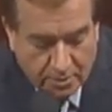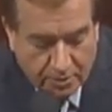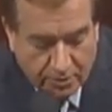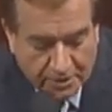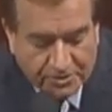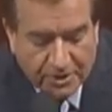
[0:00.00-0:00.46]

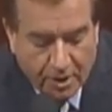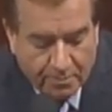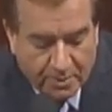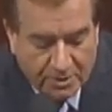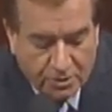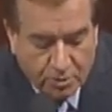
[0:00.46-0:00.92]
thus
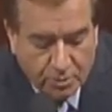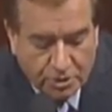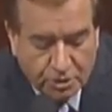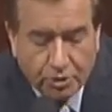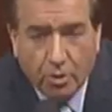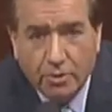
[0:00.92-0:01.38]
helping to
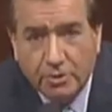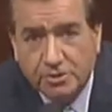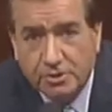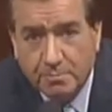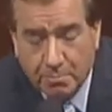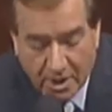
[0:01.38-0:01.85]
ensure the
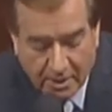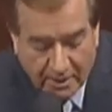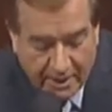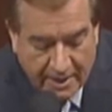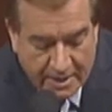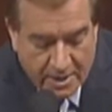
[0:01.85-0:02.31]

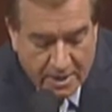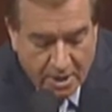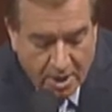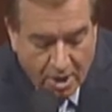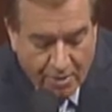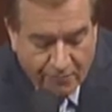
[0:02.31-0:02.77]
stability
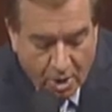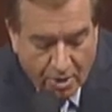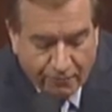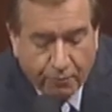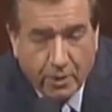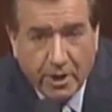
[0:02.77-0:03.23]
of
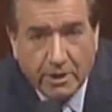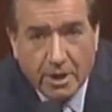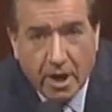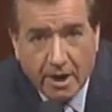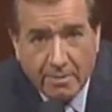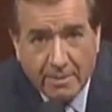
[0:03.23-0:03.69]
our free
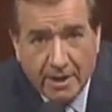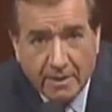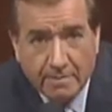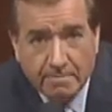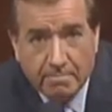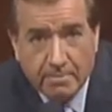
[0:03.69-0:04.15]

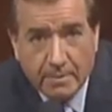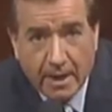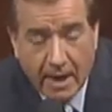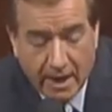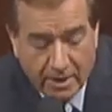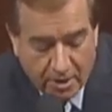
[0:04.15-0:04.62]
economy
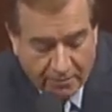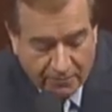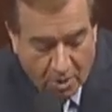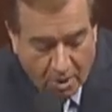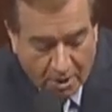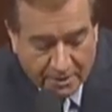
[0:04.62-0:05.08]
and of
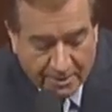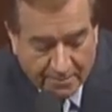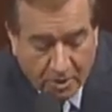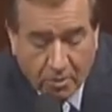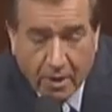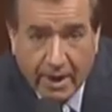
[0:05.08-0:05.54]
our
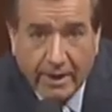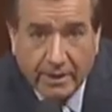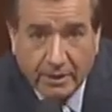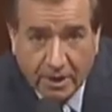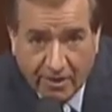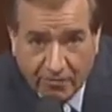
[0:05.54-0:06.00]

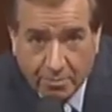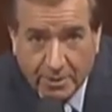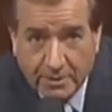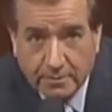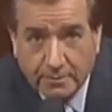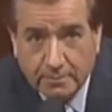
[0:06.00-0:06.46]
democratic
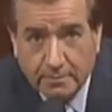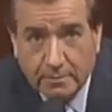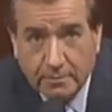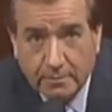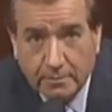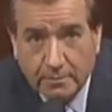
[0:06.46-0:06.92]
government."
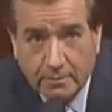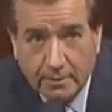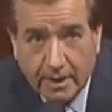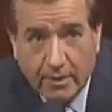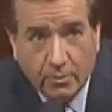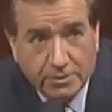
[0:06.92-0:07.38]

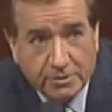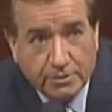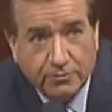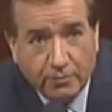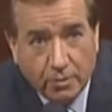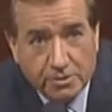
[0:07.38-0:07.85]
That was
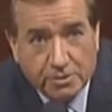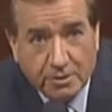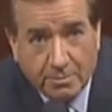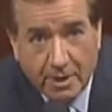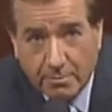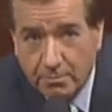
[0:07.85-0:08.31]
his first
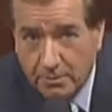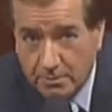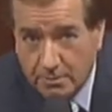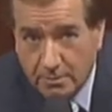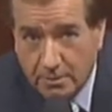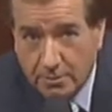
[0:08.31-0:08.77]
commencement
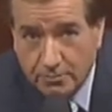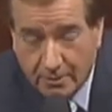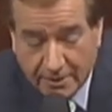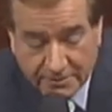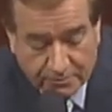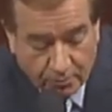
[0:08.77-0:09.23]

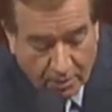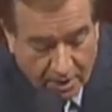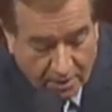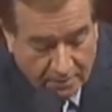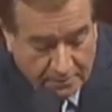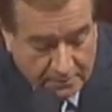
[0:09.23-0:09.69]
address.
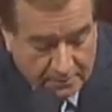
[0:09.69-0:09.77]
Well,